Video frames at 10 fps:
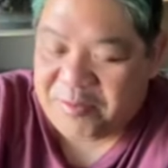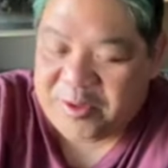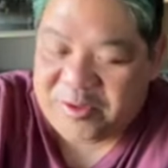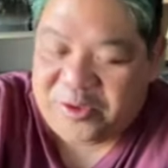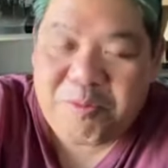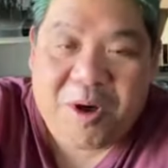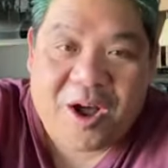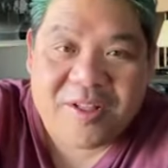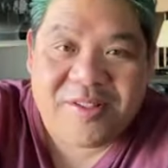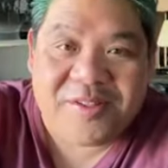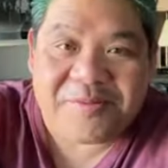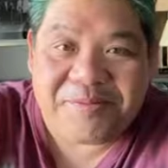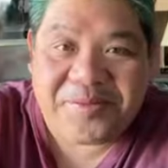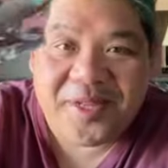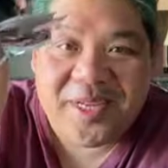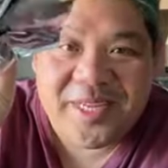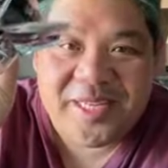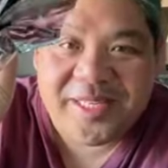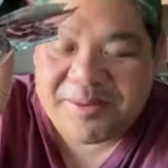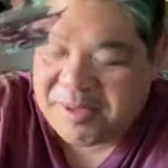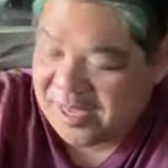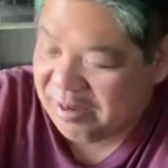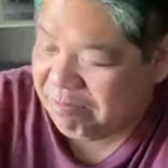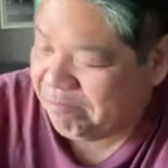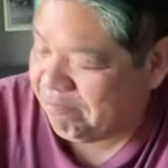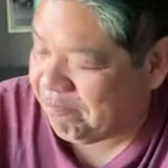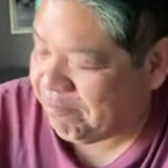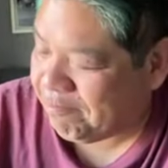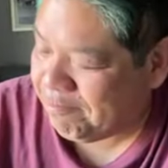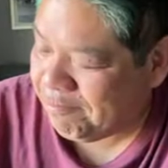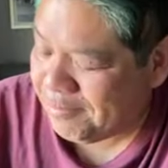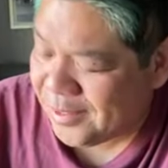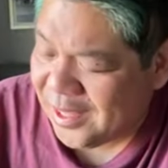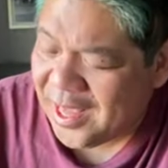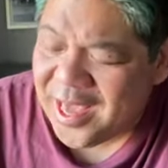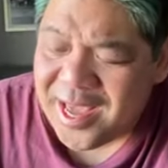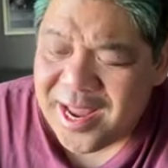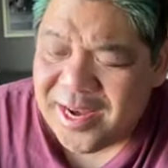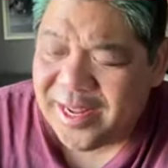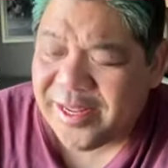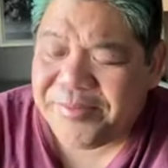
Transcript: We used 2 pods to make it. And...